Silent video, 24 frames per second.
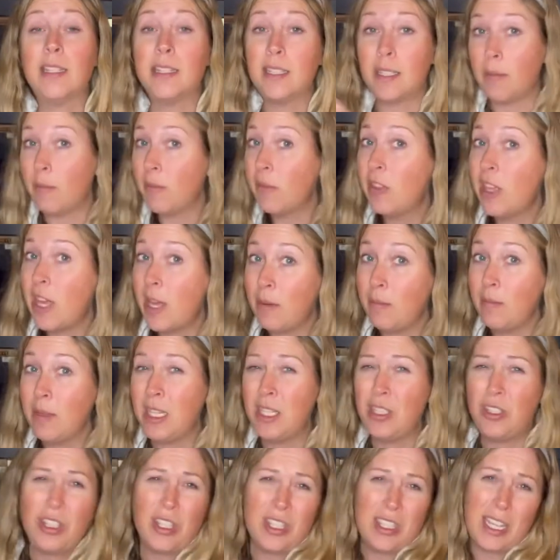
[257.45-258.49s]
Some of them,
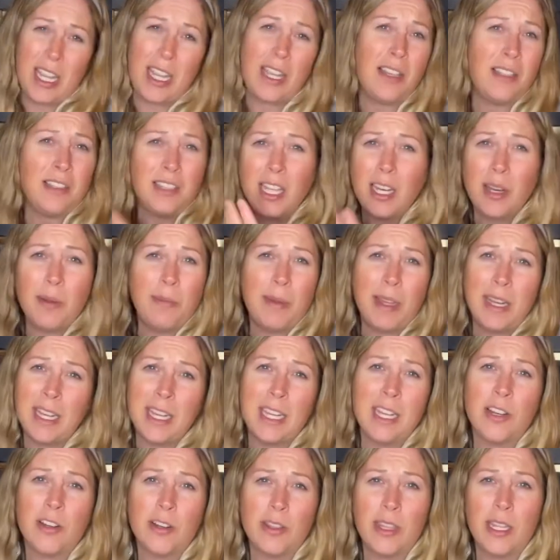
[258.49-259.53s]
it's just like a little money
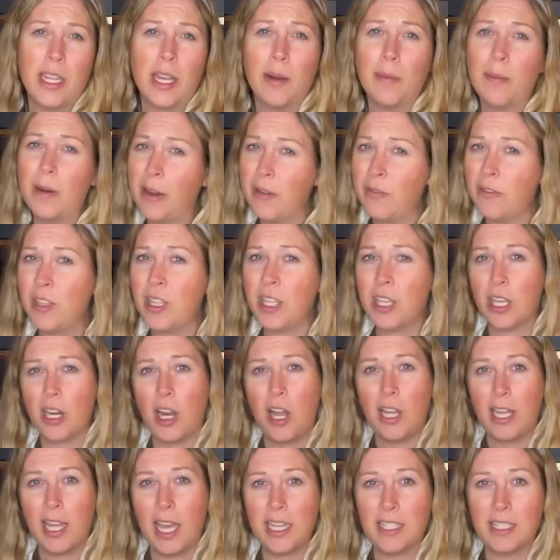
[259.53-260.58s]
here and there, but I feel like it
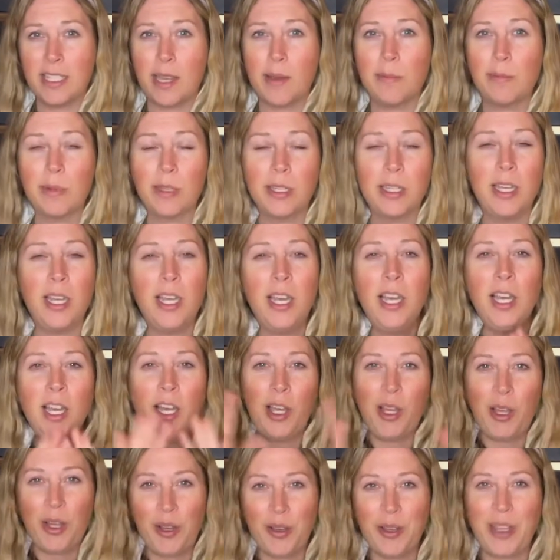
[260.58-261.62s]
all adds up.
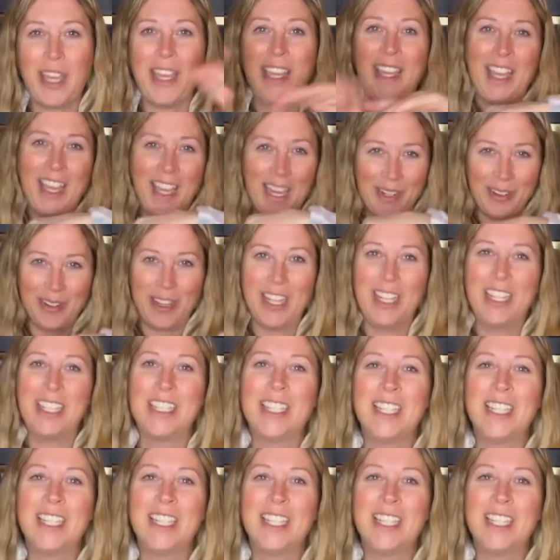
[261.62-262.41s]
Okay, anyway,